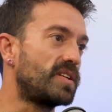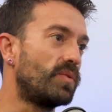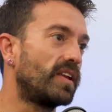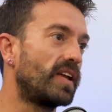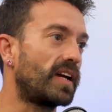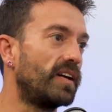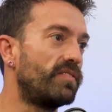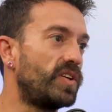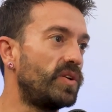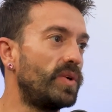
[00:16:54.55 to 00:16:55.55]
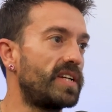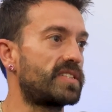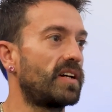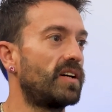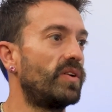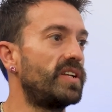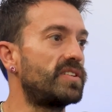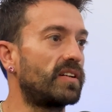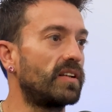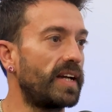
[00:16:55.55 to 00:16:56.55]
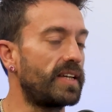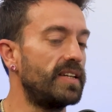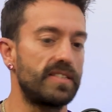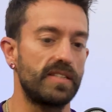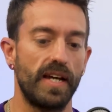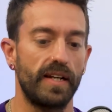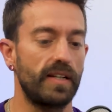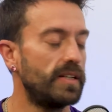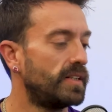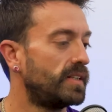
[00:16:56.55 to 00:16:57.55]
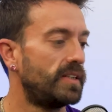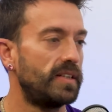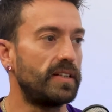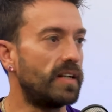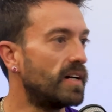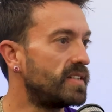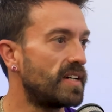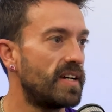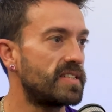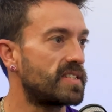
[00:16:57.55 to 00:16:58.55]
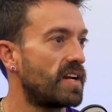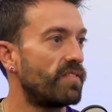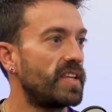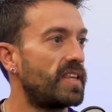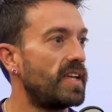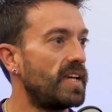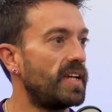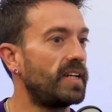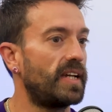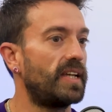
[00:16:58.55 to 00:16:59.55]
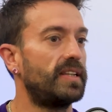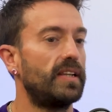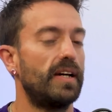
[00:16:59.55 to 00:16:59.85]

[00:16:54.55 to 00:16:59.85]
He went like a few weeks ago and took like his like gun test and everything, and